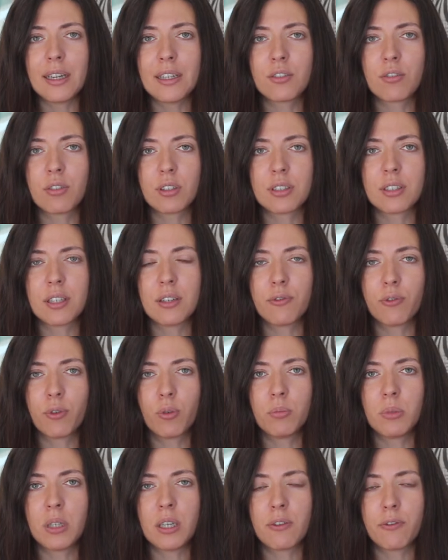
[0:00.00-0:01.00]
interesting
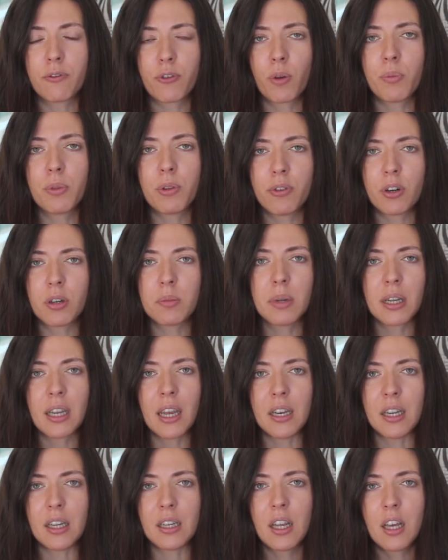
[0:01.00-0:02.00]
for me from the very
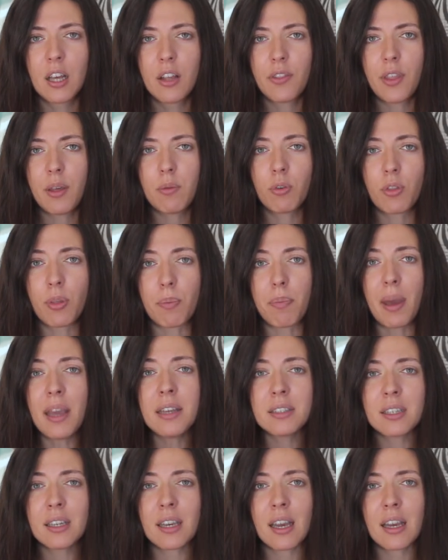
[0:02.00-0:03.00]
beginning. They were the
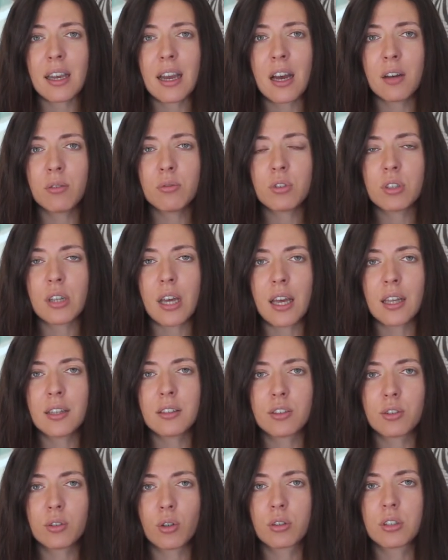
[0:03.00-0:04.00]
basic account
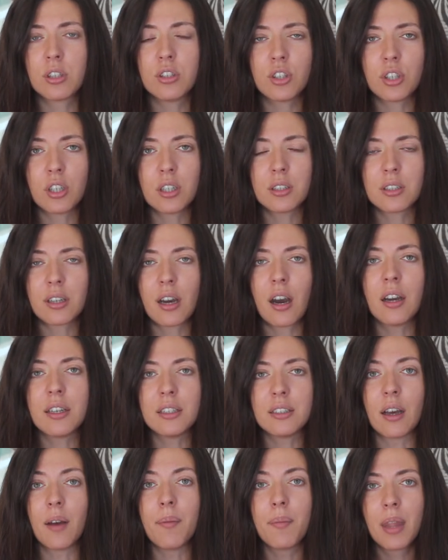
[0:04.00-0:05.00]
and stocks and shares
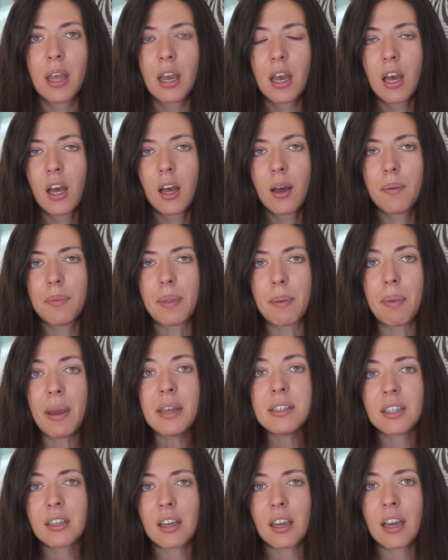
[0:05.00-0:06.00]
ISA. The
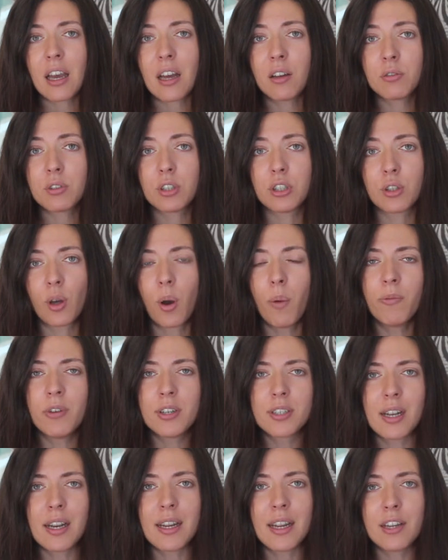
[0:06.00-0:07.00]
basic account is
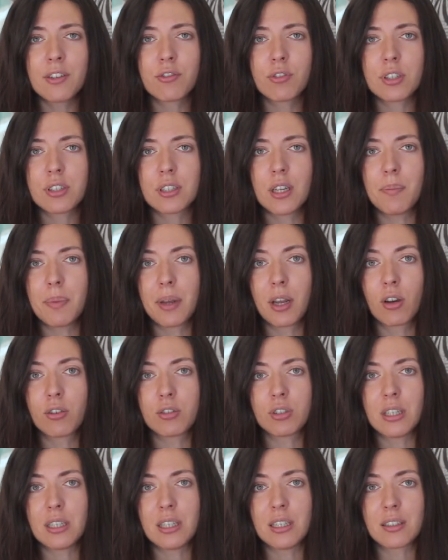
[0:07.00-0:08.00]
obviously interesting
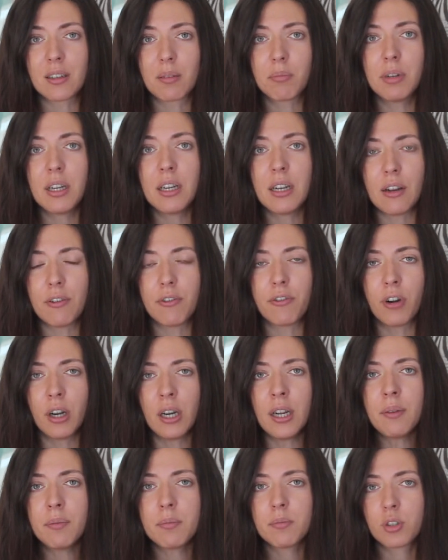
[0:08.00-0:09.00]
because it is completely
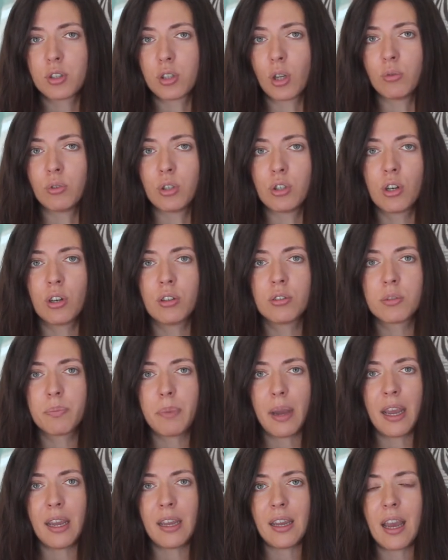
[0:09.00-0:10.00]
free, so you don't
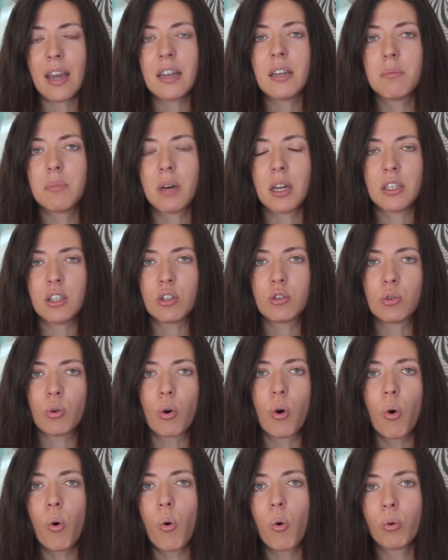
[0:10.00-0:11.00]
pay any money to
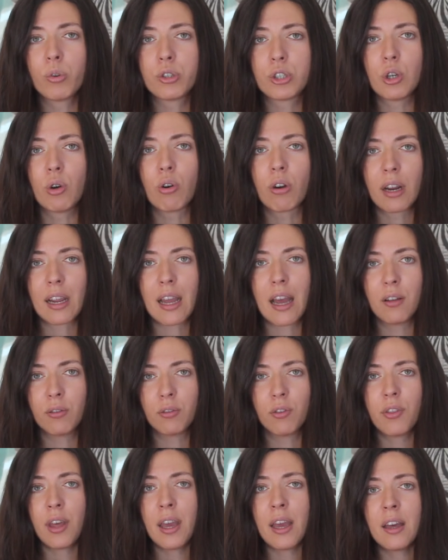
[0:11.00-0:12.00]
hold your
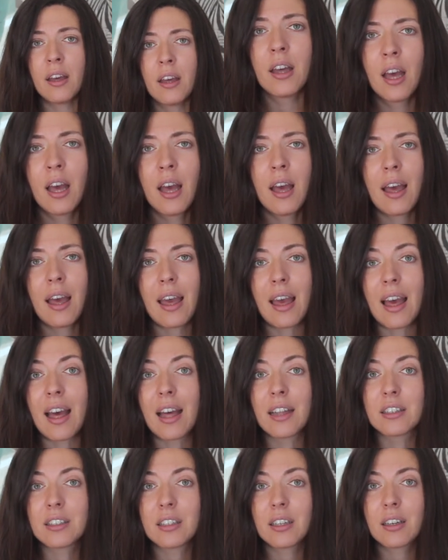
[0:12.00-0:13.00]
account there
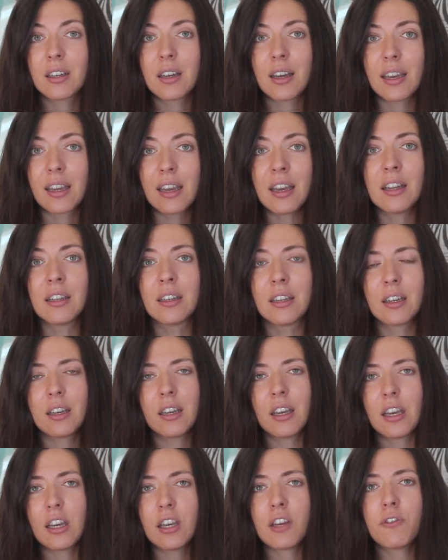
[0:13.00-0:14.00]
and again
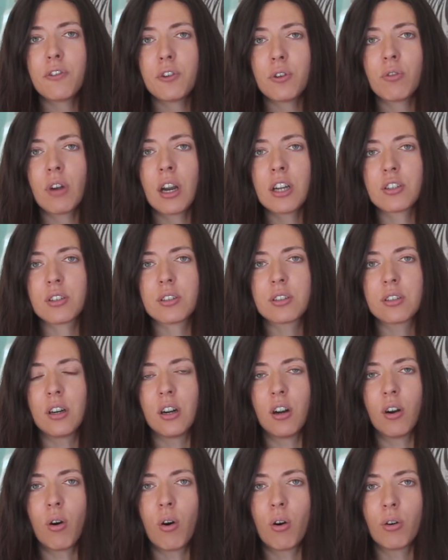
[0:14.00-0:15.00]
if you
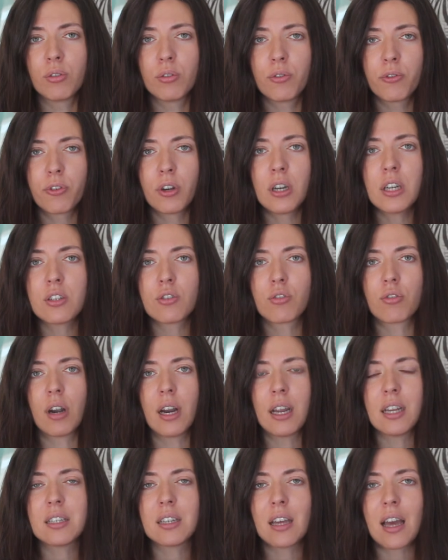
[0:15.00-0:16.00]
register on
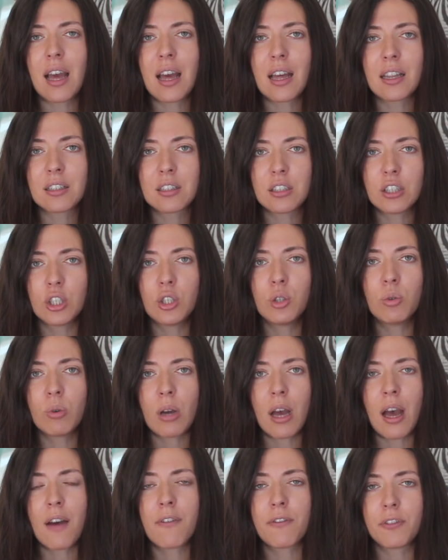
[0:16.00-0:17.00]
Freetrade and you
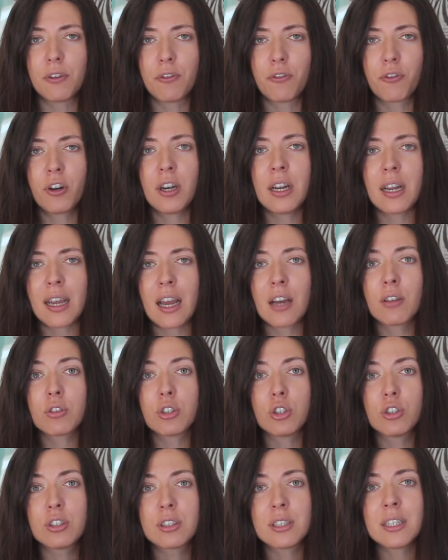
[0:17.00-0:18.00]
have the free account,
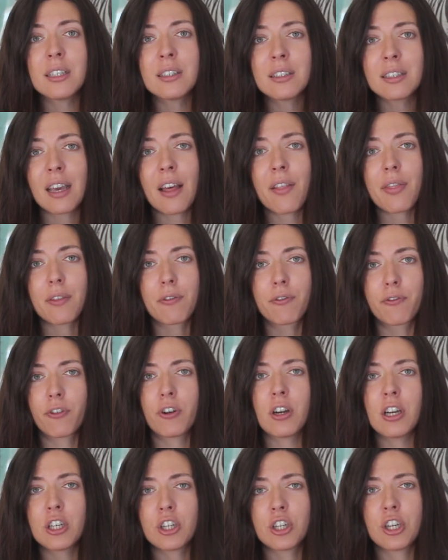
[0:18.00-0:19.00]
you still get the
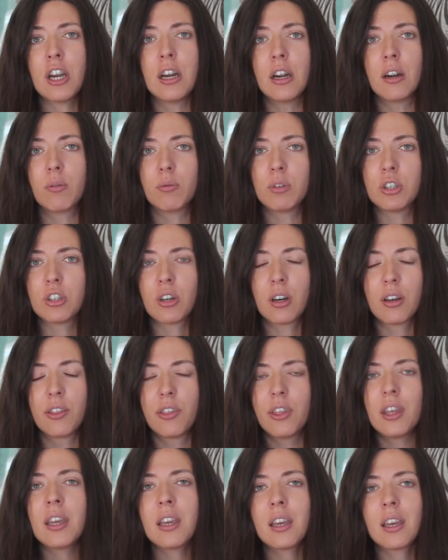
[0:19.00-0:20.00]
free share, which I
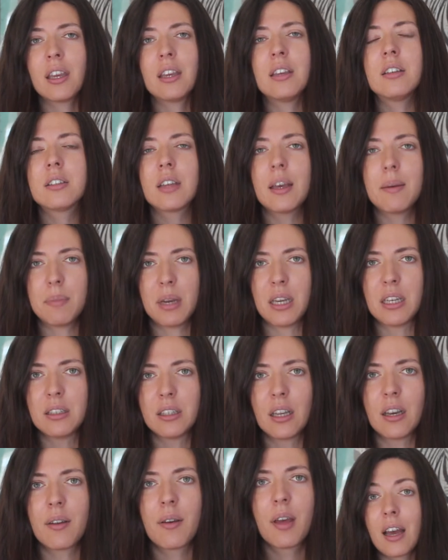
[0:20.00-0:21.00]
think is
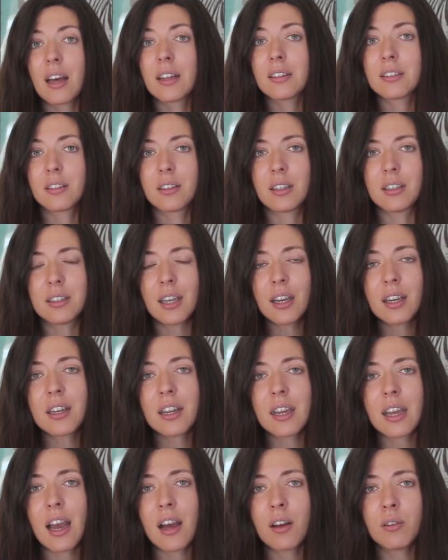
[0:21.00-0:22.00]
amazing. And the
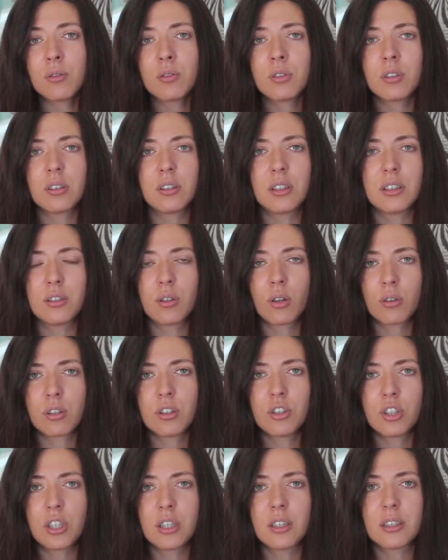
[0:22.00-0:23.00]
second account, the stocks
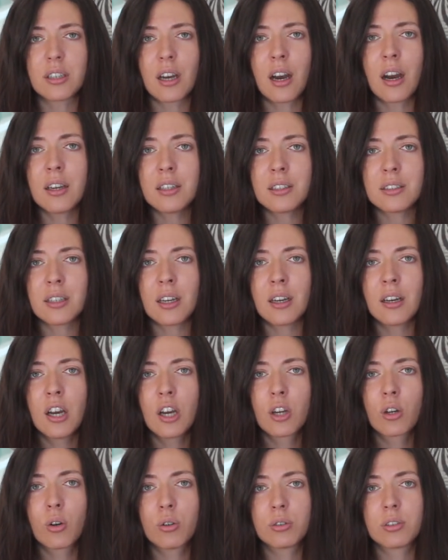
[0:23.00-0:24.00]
and shares ISA,
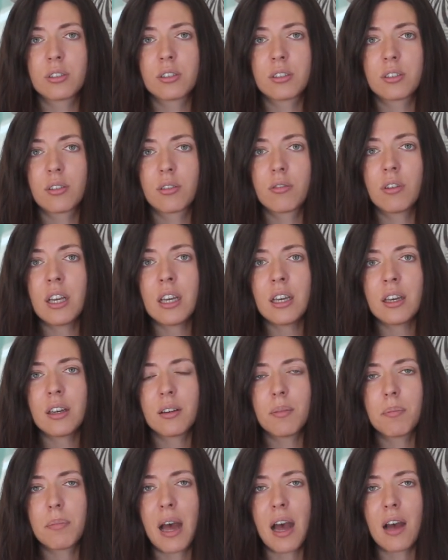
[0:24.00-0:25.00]
costs
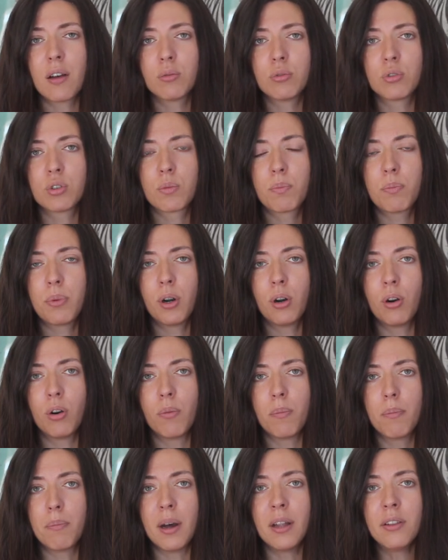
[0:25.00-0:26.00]
£3
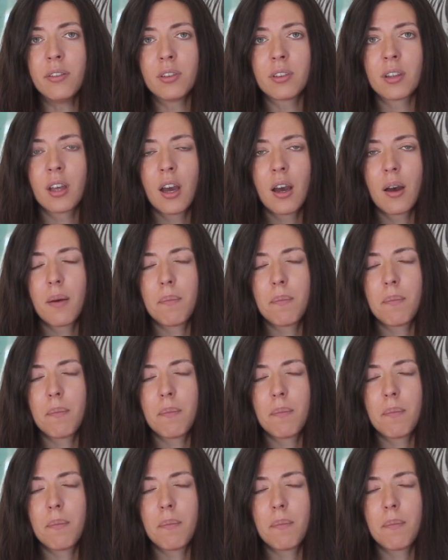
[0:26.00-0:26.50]
per month,